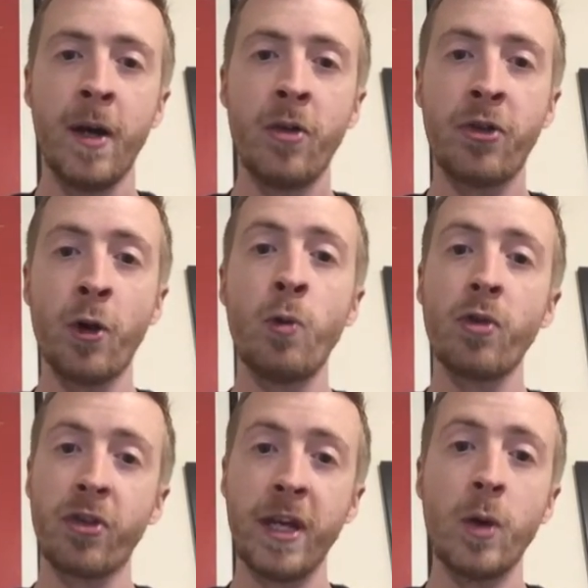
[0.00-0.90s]
song
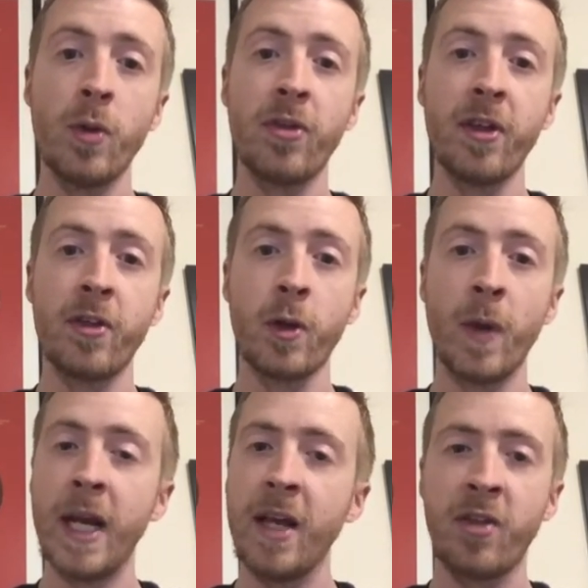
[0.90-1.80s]
sequences that are
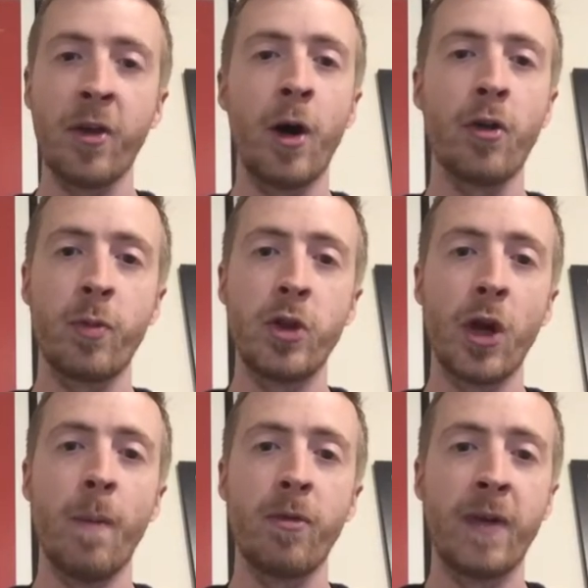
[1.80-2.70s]
in it. It starts with
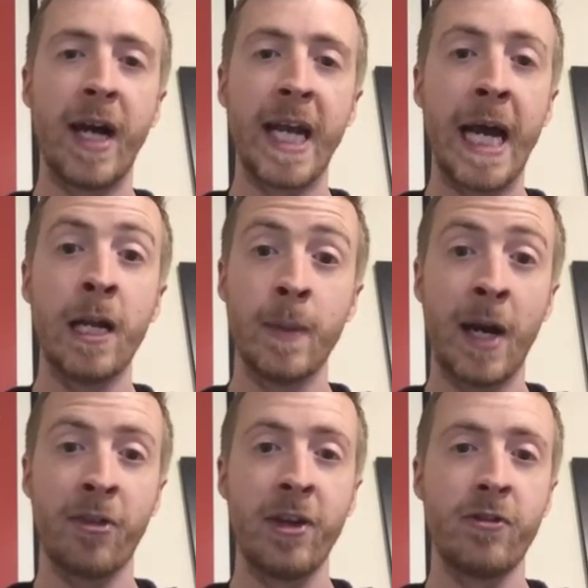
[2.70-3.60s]
Jump's Van Halen.
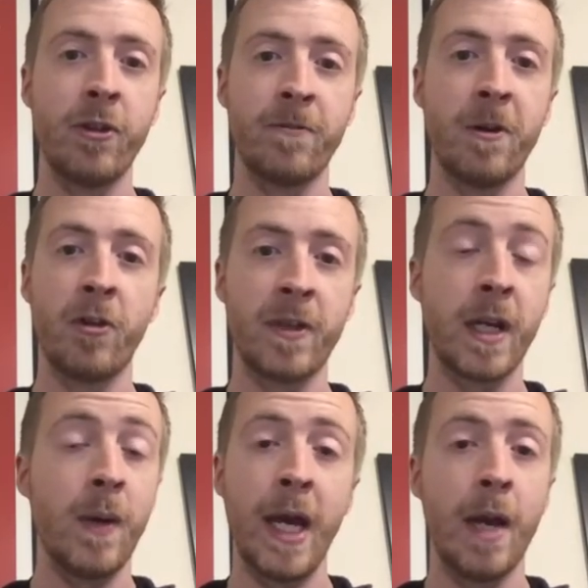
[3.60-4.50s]
That's literally the first thing
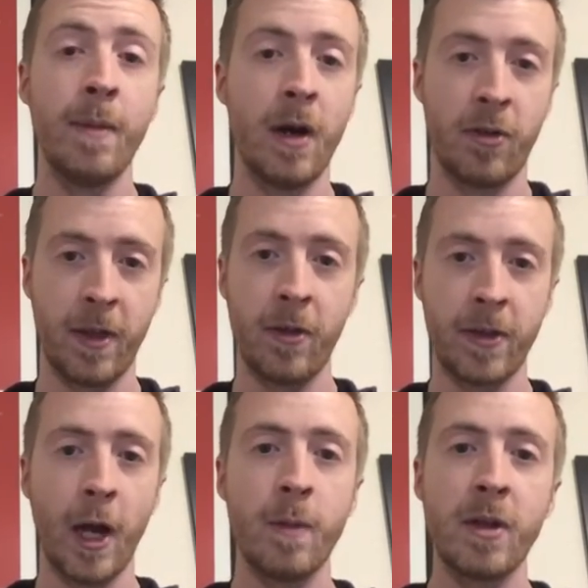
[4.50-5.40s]
you hear as
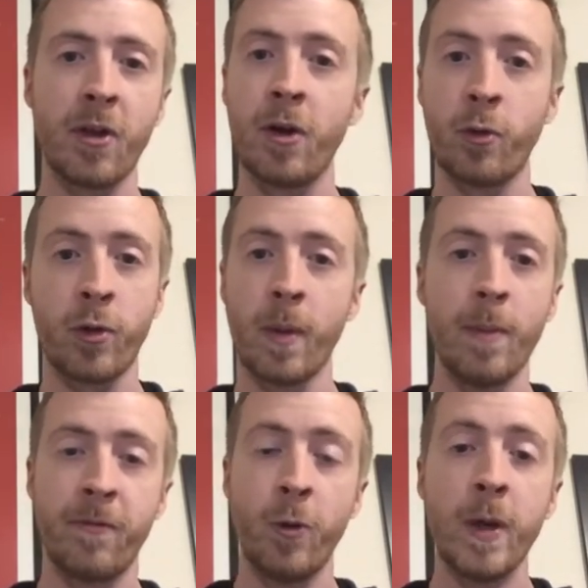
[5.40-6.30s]
the opening titles come up.
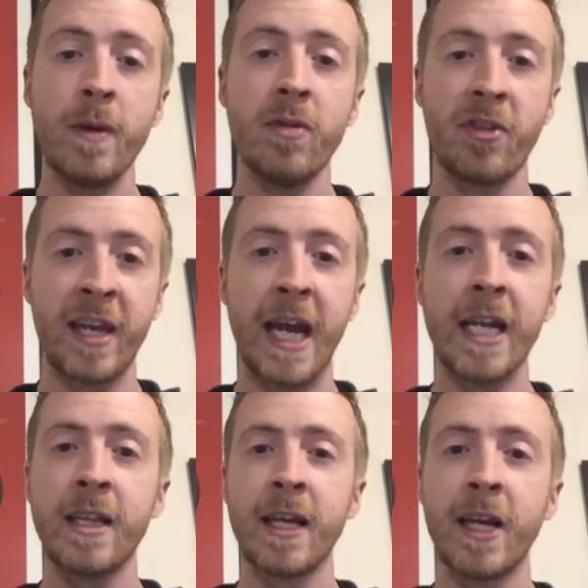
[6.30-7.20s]
Before you even see
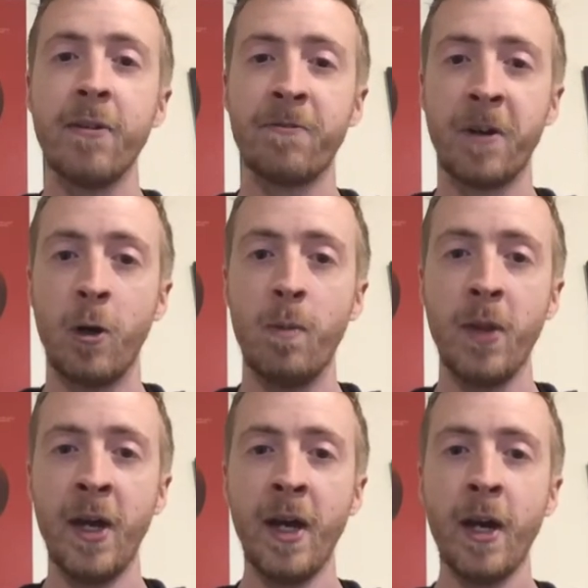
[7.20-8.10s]
anything in the film,
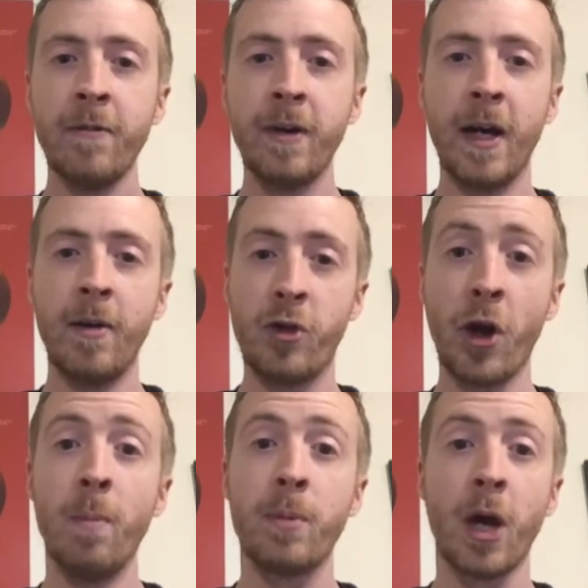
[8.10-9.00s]

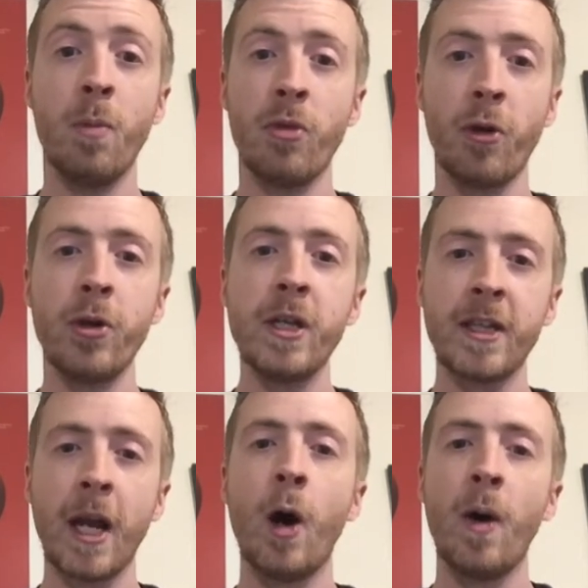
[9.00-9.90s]
Jump comes on. You
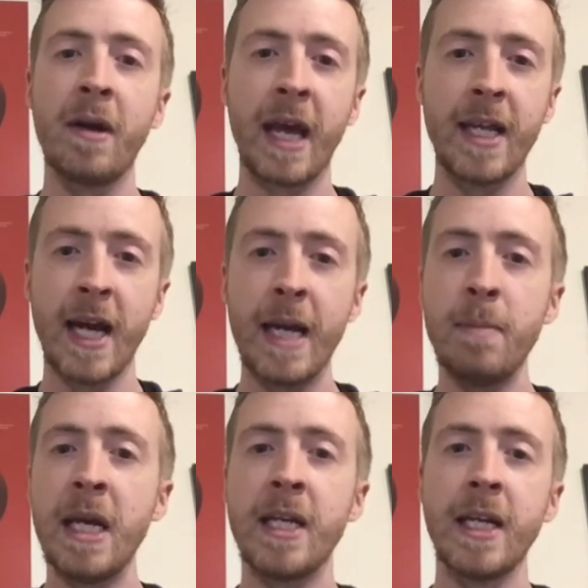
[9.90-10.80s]
think, oh, okay,
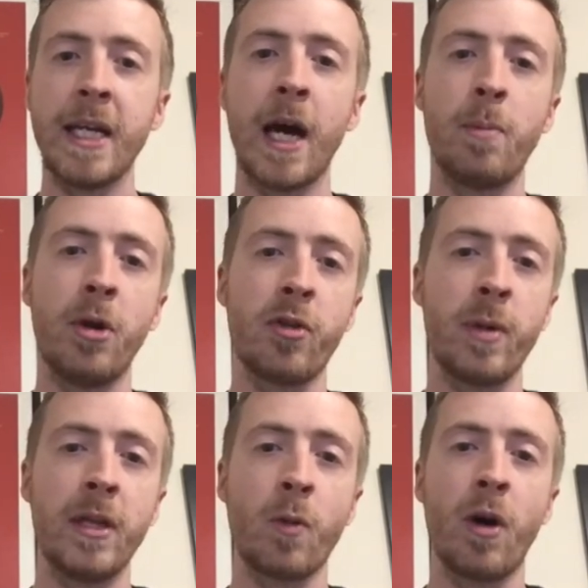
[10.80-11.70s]
that puts me
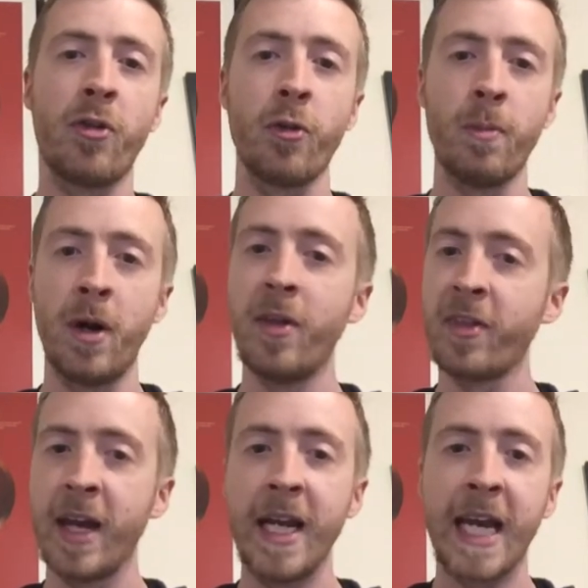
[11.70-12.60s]
in the right sort of
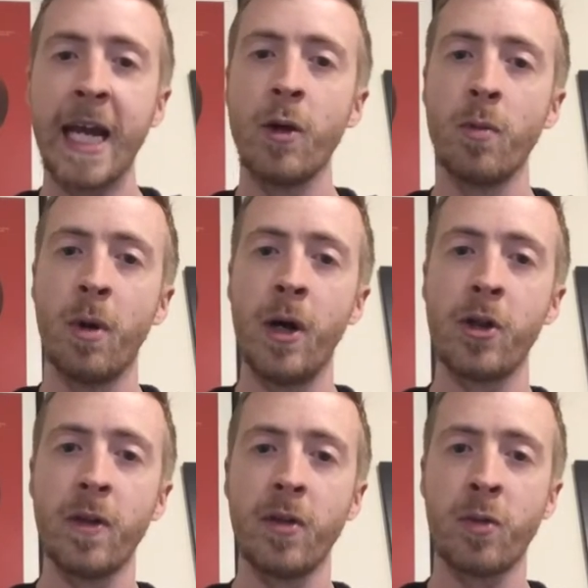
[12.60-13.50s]
mindset. And again, it reminds
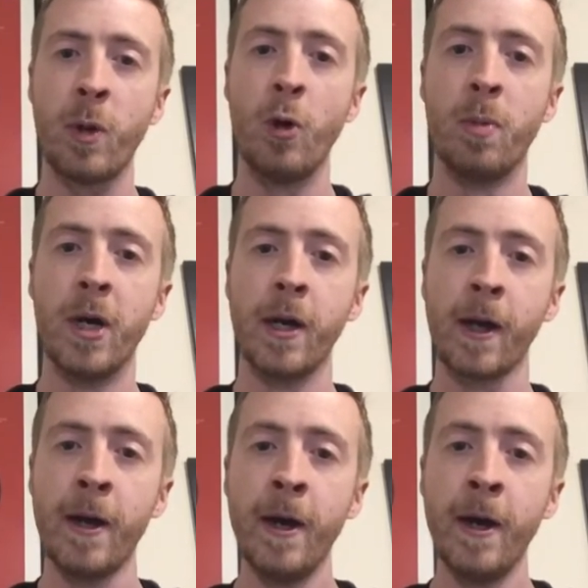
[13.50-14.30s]
you that Spielberg